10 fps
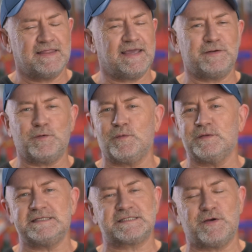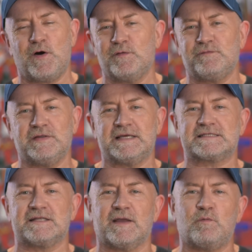And they had all these
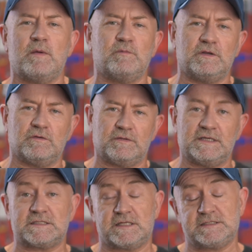conflicts like when we do this,